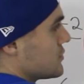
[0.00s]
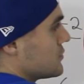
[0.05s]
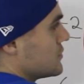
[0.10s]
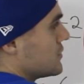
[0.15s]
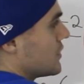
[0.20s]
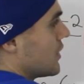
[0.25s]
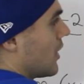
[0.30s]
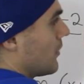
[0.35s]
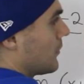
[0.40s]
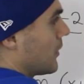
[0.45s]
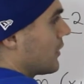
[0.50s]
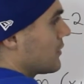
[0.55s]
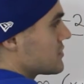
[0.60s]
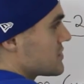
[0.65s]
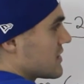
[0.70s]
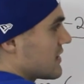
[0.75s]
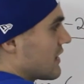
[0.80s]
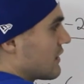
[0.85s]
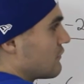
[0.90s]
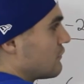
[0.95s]
two
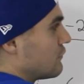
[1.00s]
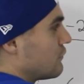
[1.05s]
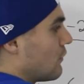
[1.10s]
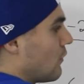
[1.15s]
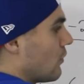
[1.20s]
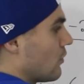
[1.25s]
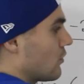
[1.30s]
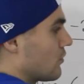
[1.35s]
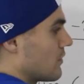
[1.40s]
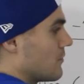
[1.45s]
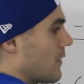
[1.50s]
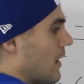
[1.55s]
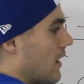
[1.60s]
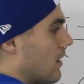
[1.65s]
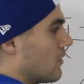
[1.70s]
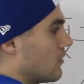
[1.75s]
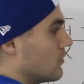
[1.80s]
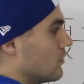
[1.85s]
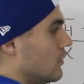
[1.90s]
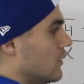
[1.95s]
denominators, and then FOIL them
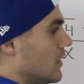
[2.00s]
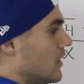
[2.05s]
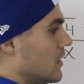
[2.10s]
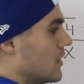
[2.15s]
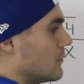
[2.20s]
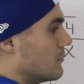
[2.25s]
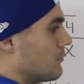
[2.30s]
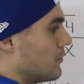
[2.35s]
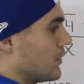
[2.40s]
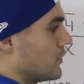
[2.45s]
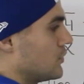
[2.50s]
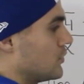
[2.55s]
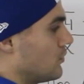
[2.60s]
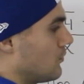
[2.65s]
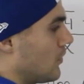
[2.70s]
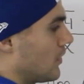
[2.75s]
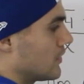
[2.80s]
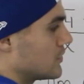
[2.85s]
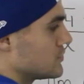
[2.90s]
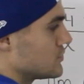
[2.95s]
out. But you don't
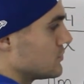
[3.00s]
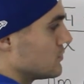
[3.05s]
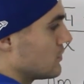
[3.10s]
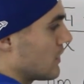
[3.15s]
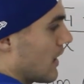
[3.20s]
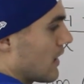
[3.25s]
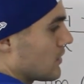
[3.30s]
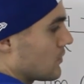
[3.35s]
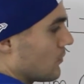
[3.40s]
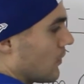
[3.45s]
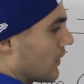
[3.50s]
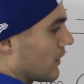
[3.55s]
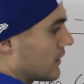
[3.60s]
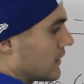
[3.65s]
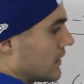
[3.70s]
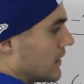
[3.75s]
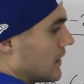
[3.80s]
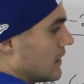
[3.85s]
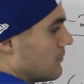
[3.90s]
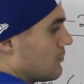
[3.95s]
want to do that. You want to
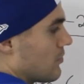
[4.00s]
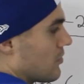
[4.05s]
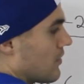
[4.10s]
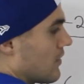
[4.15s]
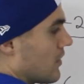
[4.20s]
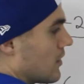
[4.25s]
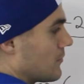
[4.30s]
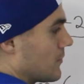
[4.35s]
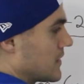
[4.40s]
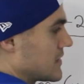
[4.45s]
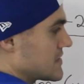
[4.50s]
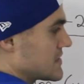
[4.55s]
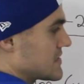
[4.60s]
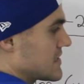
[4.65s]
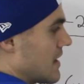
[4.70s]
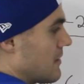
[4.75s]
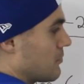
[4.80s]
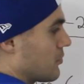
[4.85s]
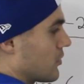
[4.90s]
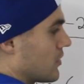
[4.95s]
keep them
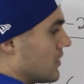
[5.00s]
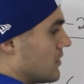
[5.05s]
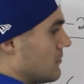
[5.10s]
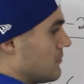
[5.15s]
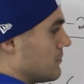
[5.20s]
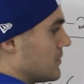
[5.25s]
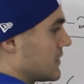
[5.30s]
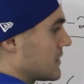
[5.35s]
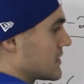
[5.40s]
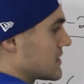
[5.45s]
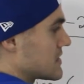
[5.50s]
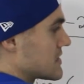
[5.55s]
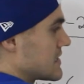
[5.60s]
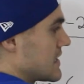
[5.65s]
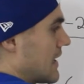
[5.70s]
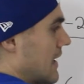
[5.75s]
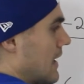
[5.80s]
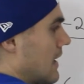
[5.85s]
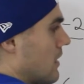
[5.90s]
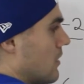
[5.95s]
separate because
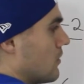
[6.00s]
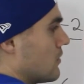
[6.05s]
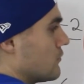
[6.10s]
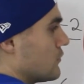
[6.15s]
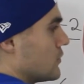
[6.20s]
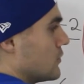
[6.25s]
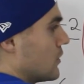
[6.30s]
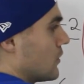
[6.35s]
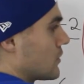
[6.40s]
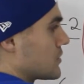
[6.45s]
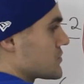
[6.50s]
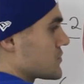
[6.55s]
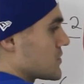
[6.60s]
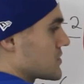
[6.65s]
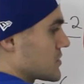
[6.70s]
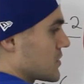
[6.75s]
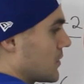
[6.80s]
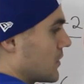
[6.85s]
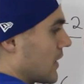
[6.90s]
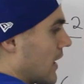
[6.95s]
now if you notice
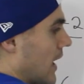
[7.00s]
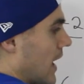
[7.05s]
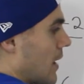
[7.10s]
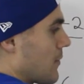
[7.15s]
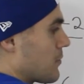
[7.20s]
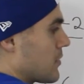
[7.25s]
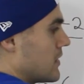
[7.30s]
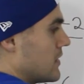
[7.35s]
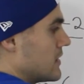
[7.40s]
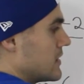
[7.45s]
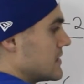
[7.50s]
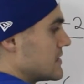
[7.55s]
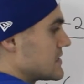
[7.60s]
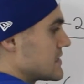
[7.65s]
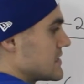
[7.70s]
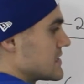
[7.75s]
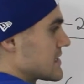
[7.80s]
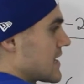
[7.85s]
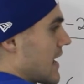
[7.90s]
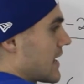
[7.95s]
what's going to happen is
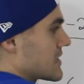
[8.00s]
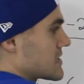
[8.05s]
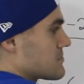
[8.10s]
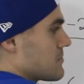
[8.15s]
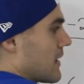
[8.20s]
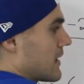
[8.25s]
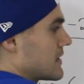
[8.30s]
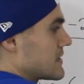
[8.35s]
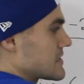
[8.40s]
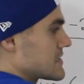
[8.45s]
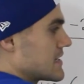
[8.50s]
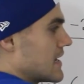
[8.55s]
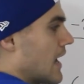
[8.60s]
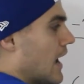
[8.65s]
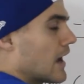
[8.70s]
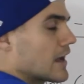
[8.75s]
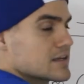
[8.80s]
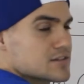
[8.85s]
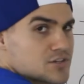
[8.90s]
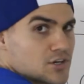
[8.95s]
these x minus
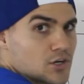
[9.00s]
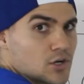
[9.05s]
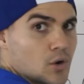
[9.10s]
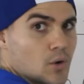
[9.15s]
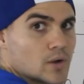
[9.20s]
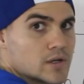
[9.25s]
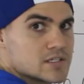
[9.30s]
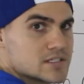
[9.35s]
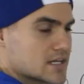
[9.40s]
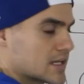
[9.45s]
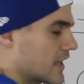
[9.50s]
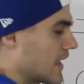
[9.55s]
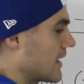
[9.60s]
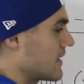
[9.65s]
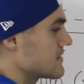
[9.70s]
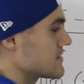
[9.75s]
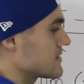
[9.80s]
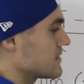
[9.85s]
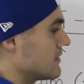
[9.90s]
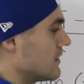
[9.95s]
9s are going to
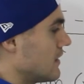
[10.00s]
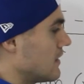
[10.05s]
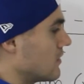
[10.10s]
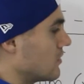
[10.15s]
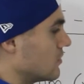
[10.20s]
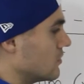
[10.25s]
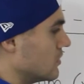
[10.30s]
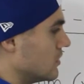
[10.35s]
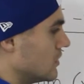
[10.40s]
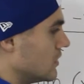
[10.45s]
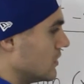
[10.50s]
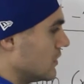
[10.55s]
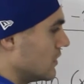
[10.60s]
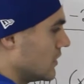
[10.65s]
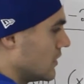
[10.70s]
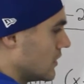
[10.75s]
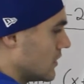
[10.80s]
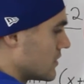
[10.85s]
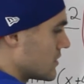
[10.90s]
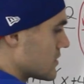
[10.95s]
cancel out.
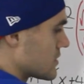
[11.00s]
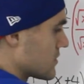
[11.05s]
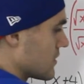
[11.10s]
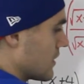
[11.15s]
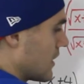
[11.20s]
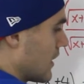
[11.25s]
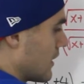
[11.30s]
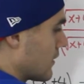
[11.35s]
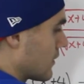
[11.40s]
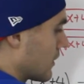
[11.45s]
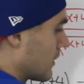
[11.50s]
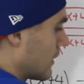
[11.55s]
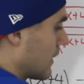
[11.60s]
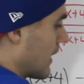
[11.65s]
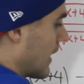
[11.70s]
So now you're going